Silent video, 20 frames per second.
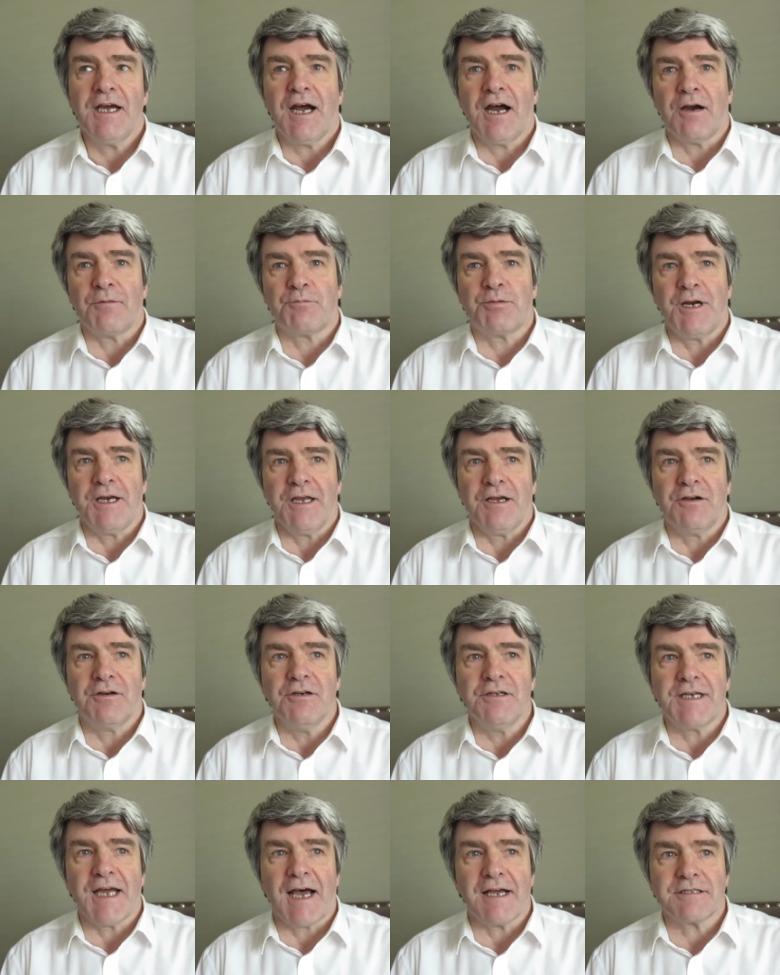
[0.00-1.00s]
are pretty
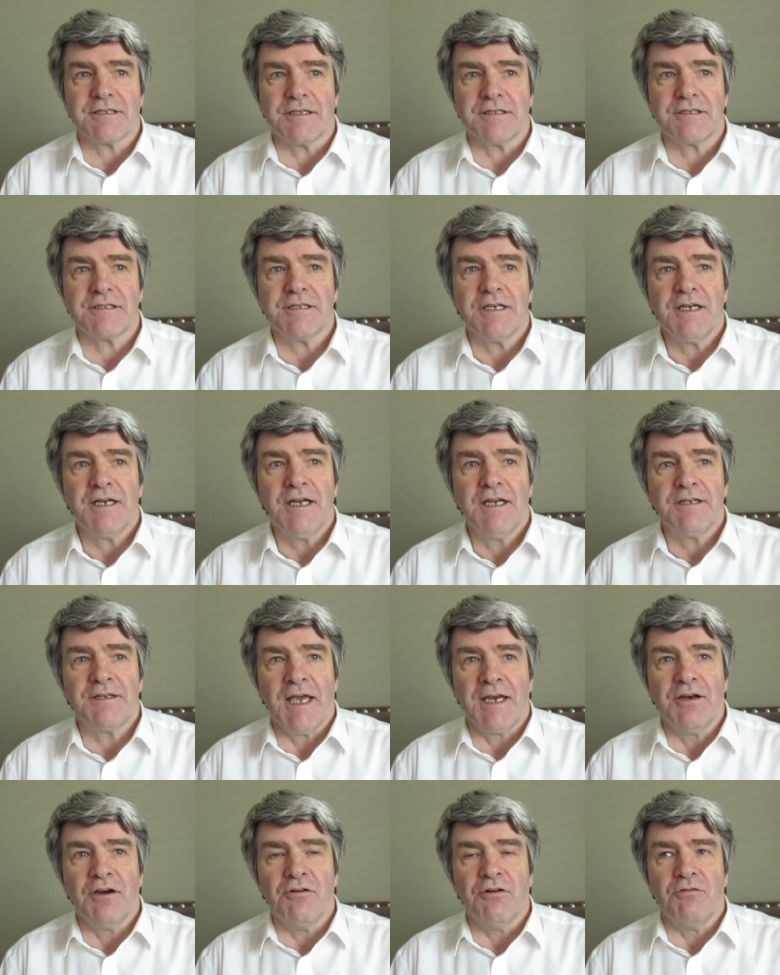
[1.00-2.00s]
good at it
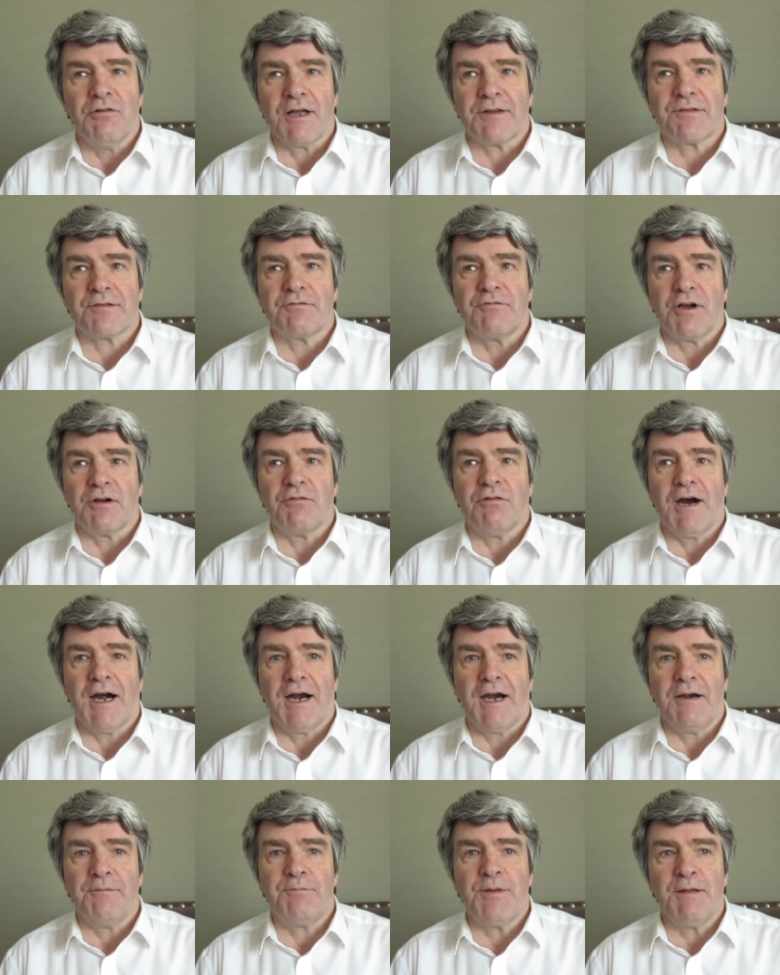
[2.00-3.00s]
they know what's
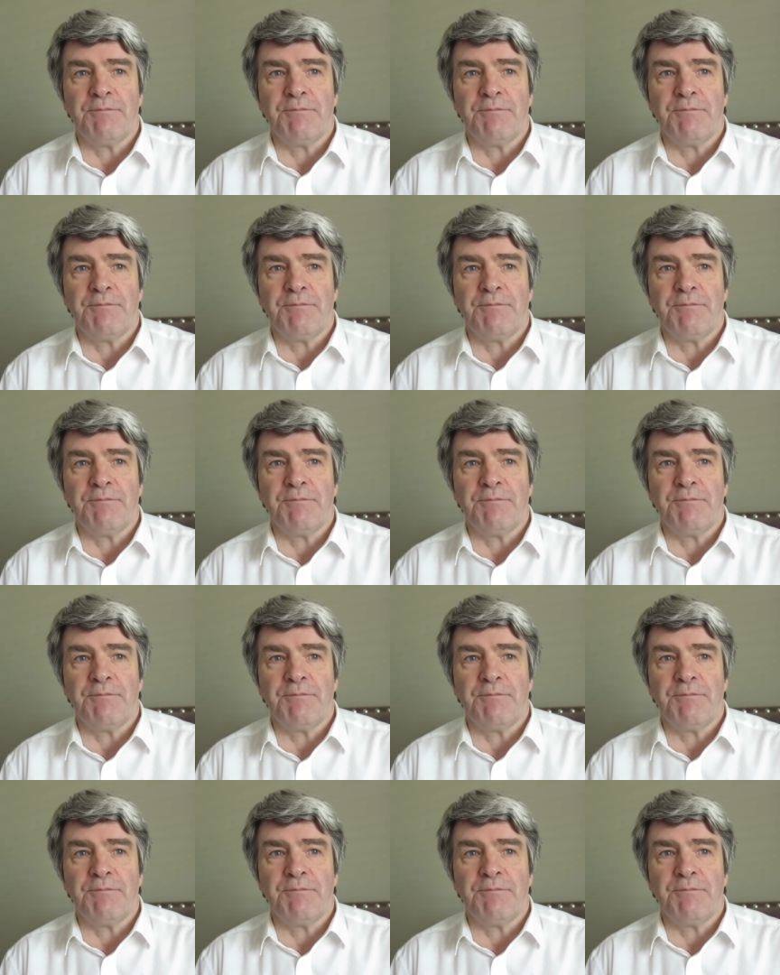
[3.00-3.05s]
required.